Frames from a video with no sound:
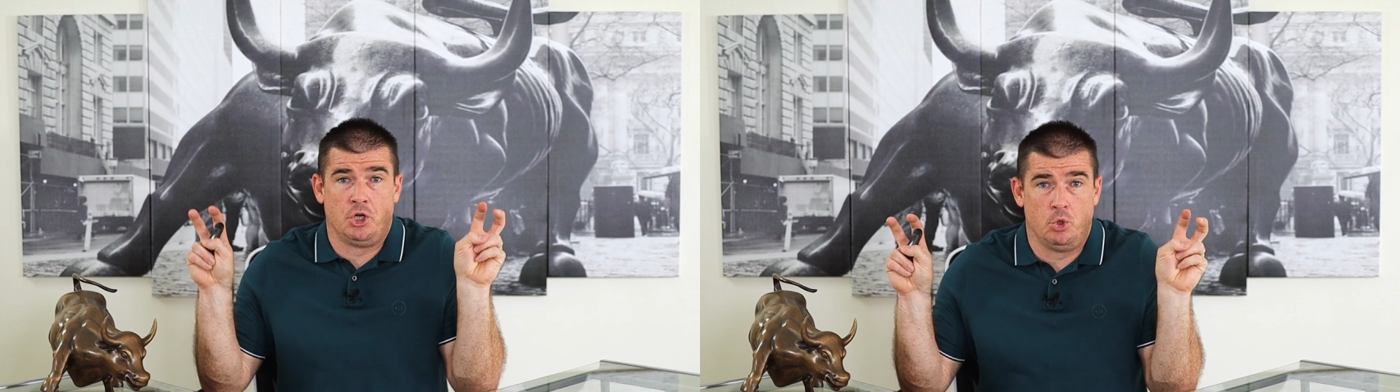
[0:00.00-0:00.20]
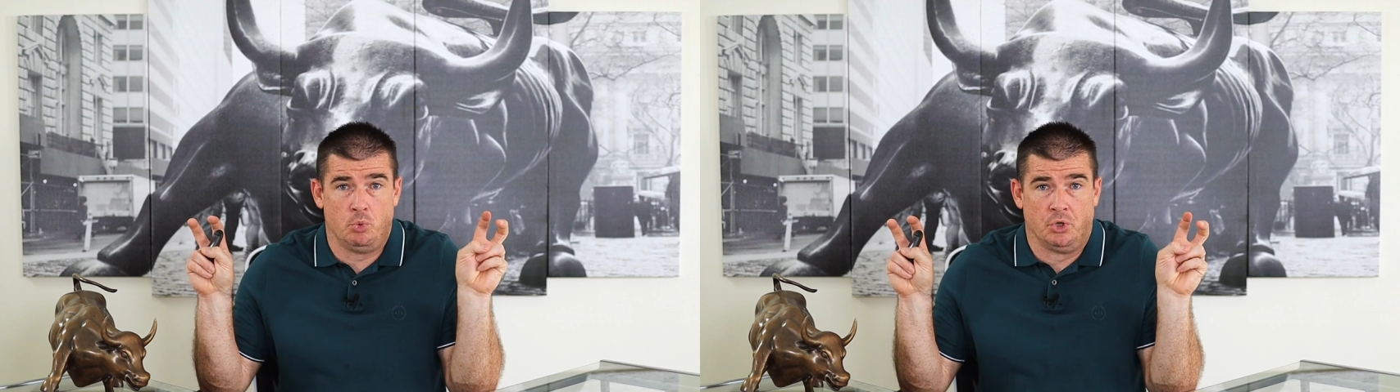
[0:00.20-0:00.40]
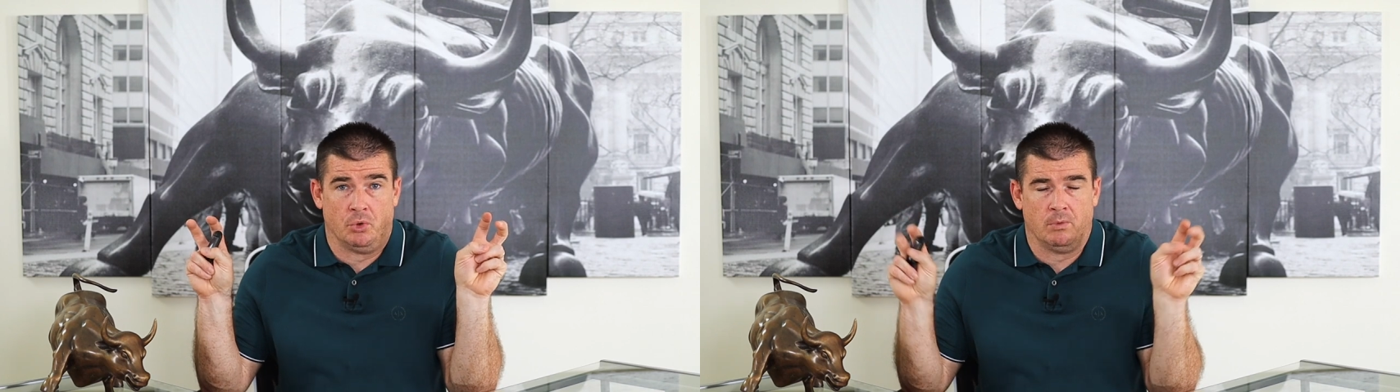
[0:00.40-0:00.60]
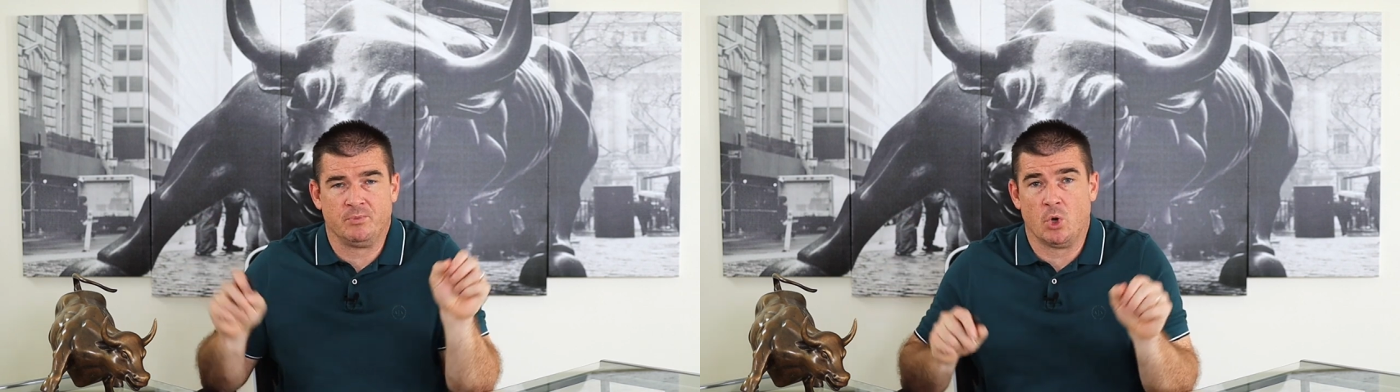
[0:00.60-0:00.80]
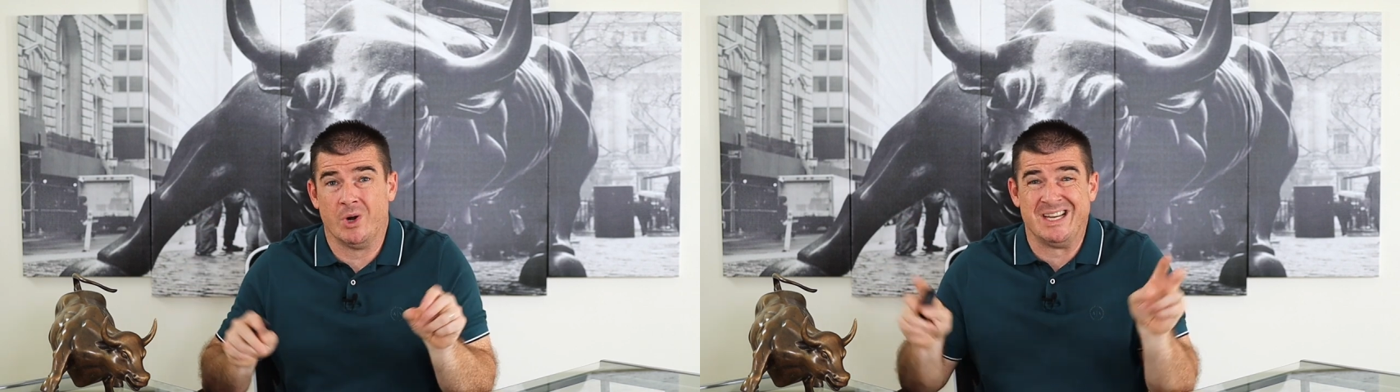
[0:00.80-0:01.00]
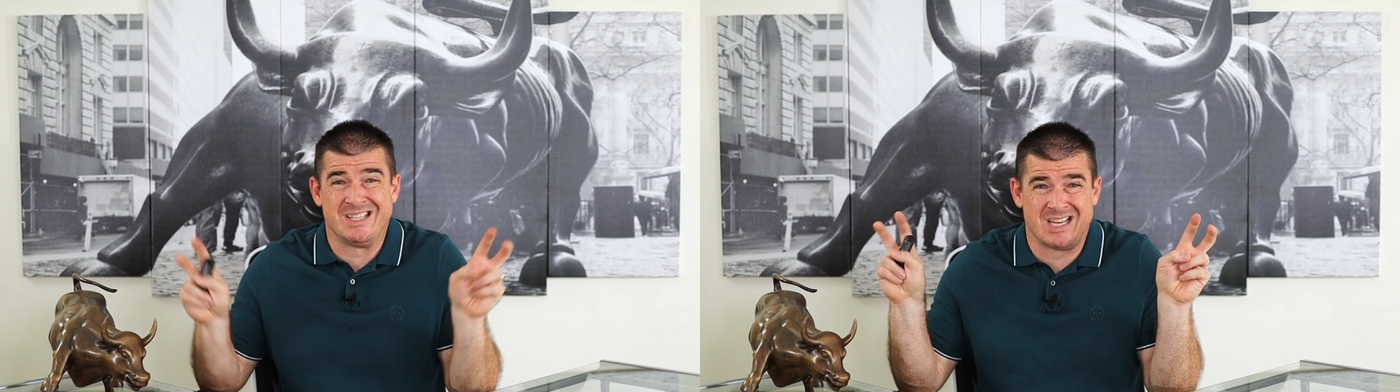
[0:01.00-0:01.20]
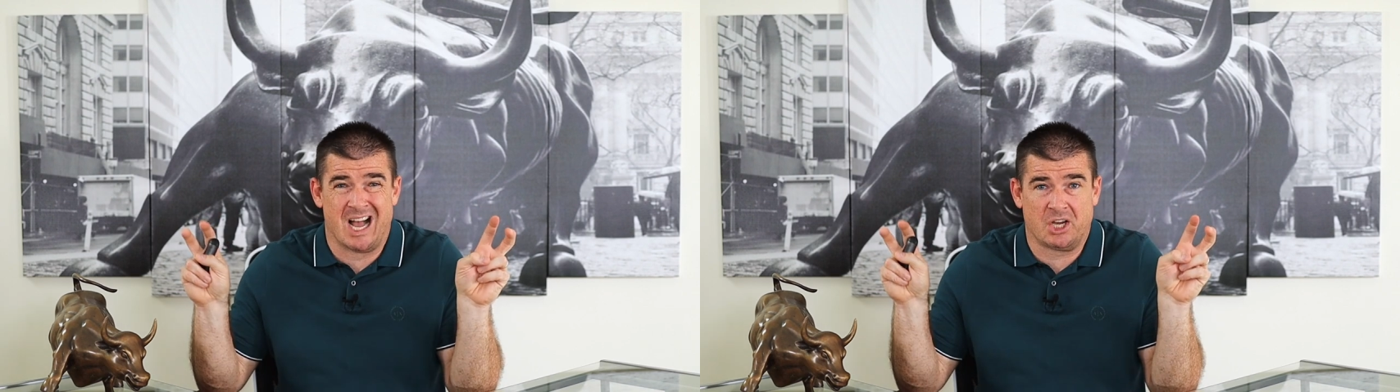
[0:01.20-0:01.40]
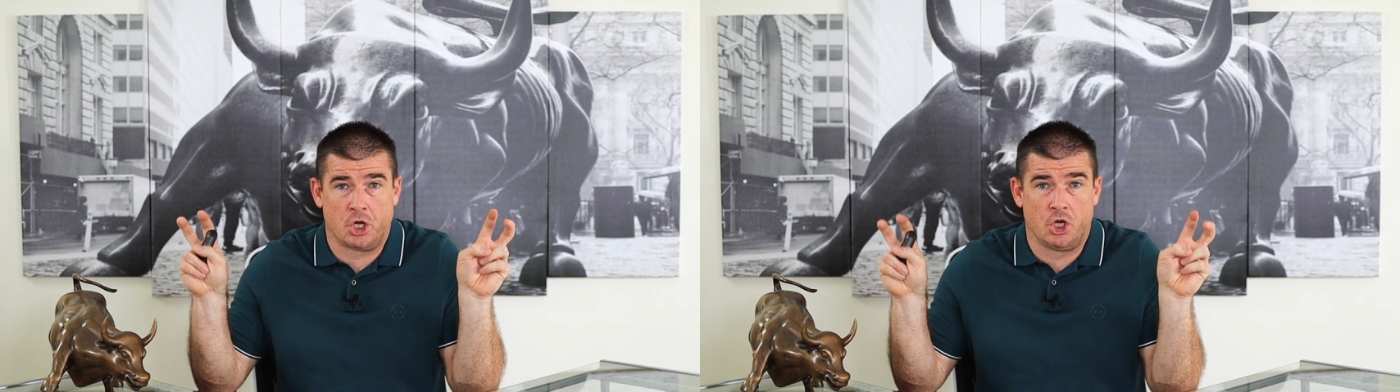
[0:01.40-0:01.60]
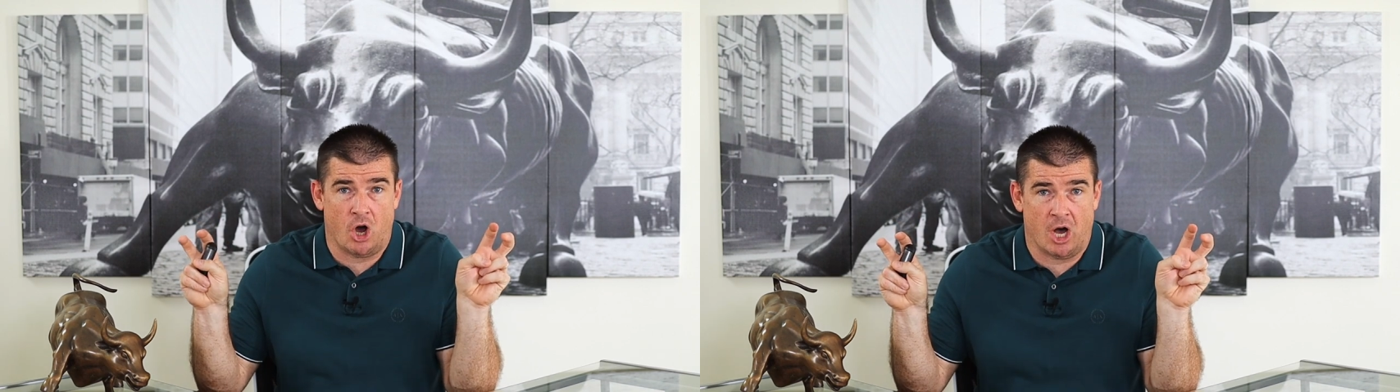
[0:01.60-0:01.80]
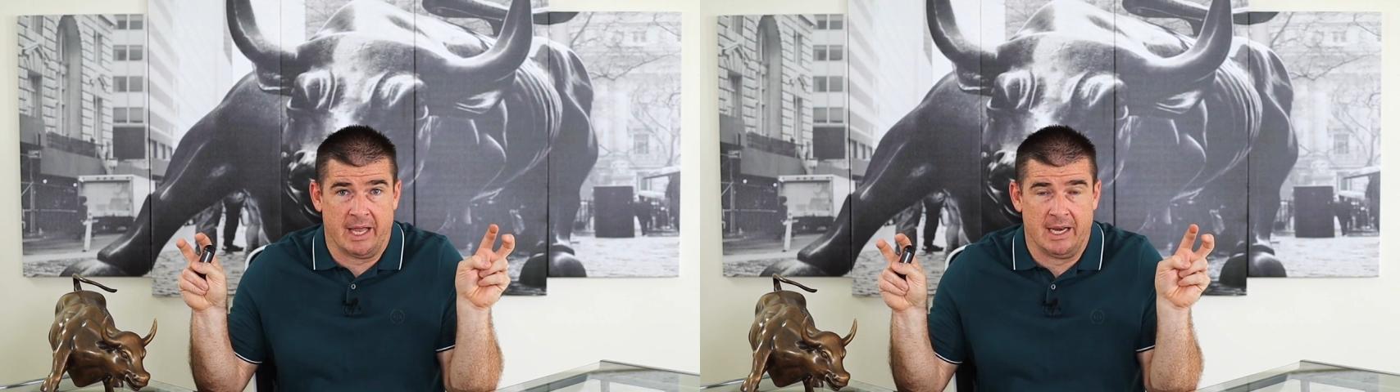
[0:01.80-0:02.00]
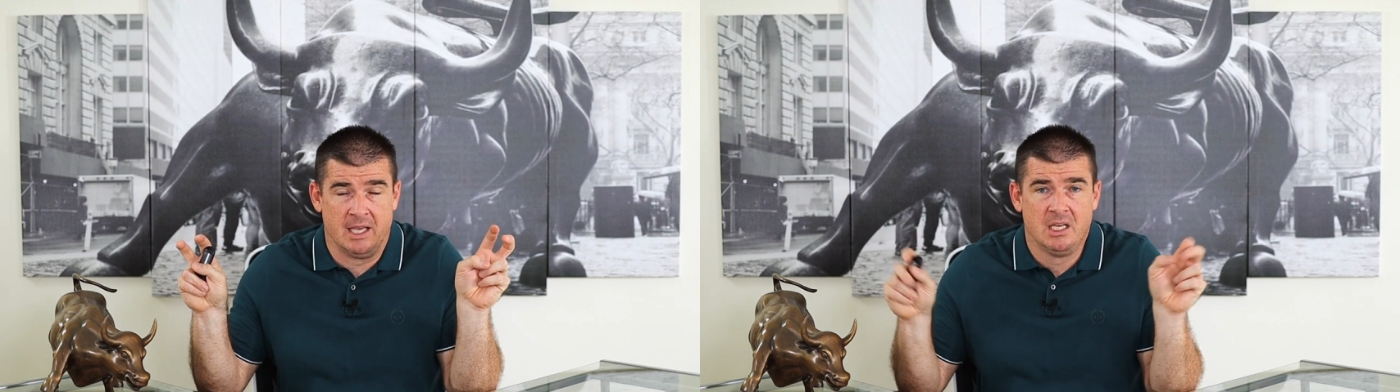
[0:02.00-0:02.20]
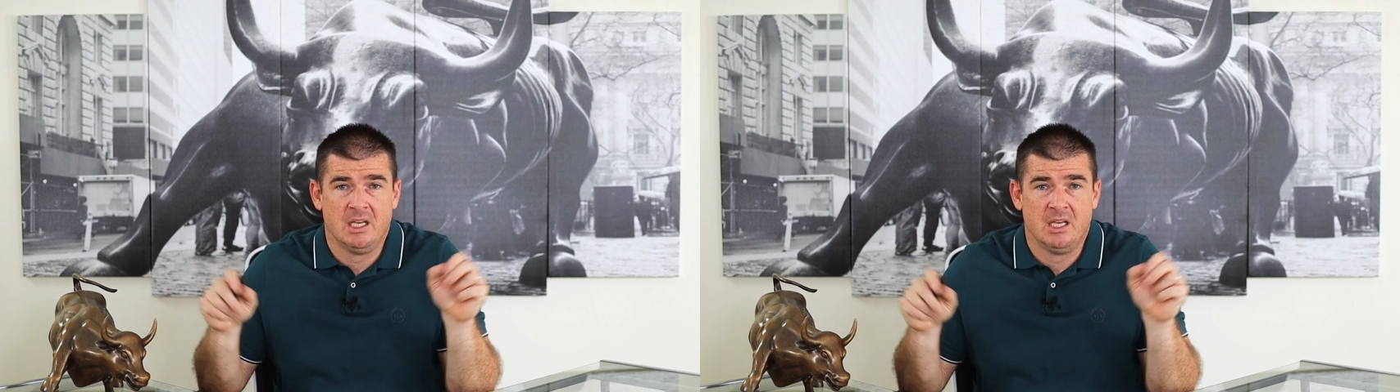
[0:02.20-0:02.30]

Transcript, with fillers: guru or a stock god